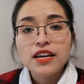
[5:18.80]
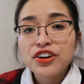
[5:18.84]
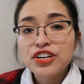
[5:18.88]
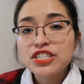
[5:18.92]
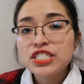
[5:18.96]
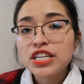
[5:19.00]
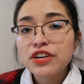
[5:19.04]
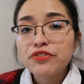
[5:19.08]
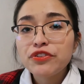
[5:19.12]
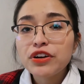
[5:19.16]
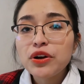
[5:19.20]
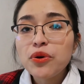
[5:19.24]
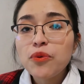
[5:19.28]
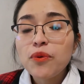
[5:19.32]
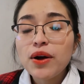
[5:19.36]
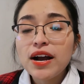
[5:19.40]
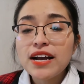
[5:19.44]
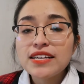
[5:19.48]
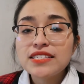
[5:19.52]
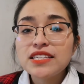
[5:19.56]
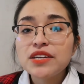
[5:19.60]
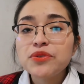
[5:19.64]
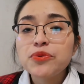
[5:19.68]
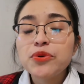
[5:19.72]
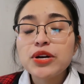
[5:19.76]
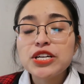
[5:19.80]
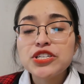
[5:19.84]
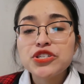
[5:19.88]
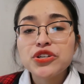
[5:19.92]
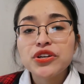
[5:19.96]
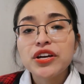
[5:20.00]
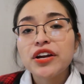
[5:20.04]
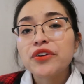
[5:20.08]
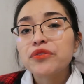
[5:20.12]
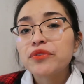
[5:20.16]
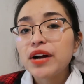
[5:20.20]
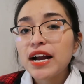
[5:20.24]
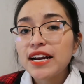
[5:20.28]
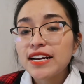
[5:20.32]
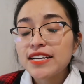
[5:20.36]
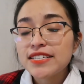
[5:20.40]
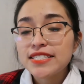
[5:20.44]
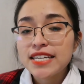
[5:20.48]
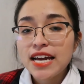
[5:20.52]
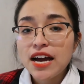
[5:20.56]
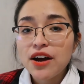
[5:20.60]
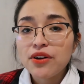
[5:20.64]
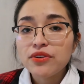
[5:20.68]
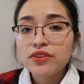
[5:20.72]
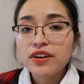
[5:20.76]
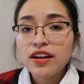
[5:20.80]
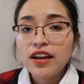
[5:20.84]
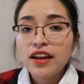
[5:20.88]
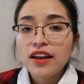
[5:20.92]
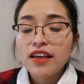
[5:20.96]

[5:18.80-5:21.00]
There are different ways in which you can write it down.